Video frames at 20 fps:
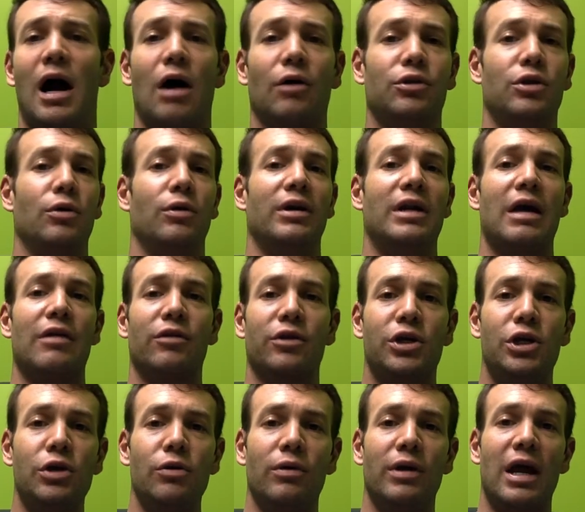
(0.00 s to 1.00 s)
I'll do another
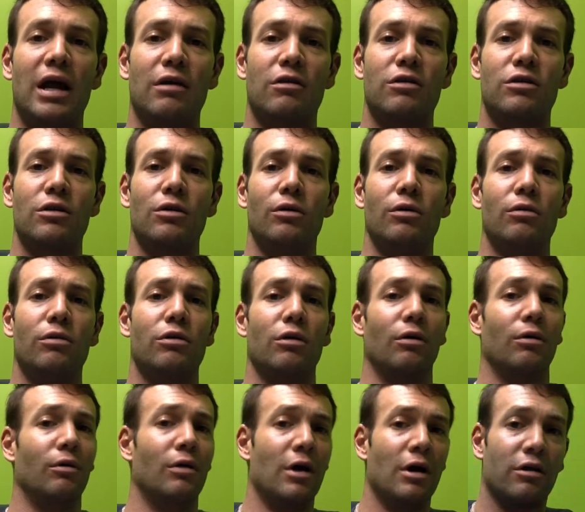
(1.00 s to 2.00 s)
Q&A soon,
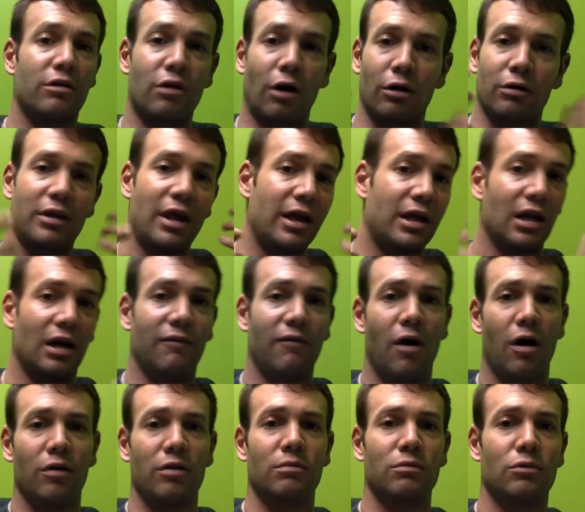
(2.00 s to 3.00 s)
so start thinking of
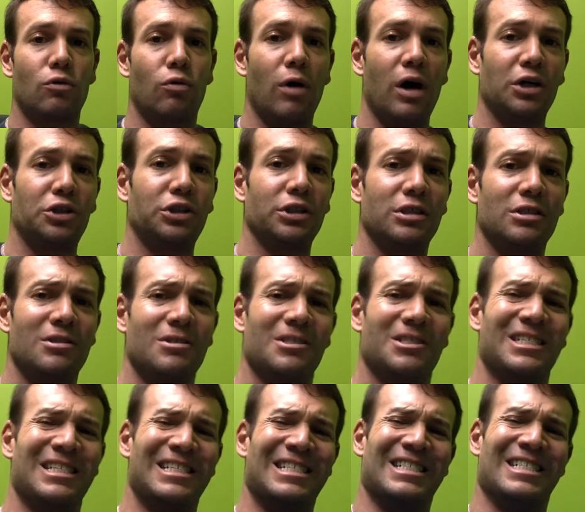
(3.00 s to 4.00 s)
all them
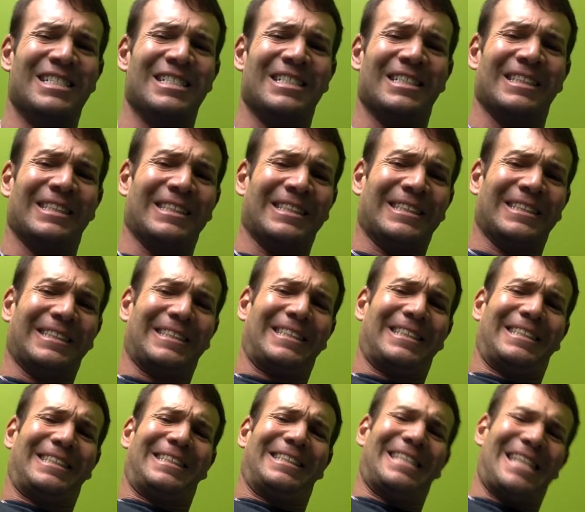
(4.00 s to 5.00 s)
questions
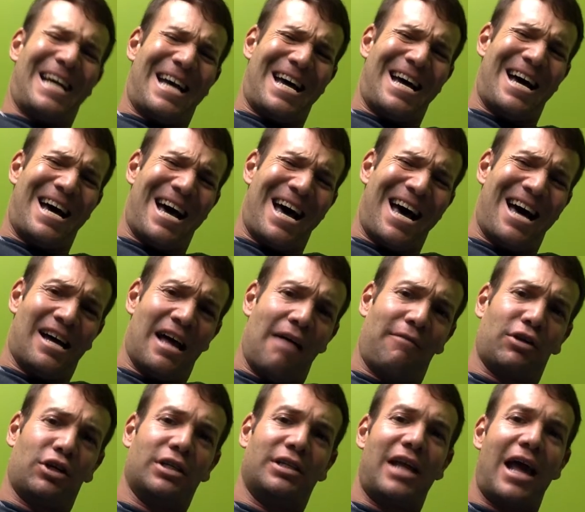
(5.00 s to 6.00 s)
ah, have
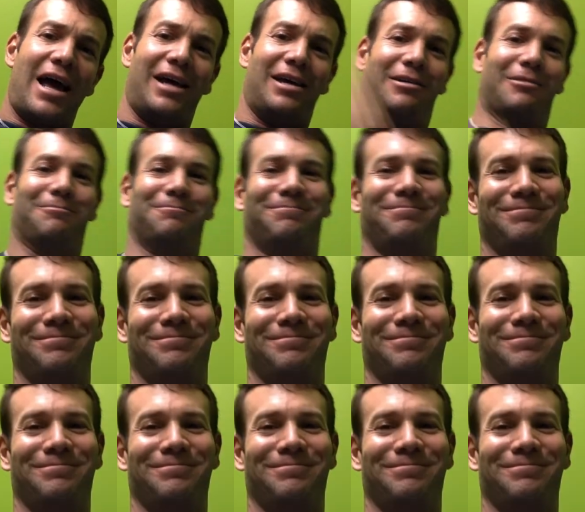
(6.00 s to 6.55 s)
a good day.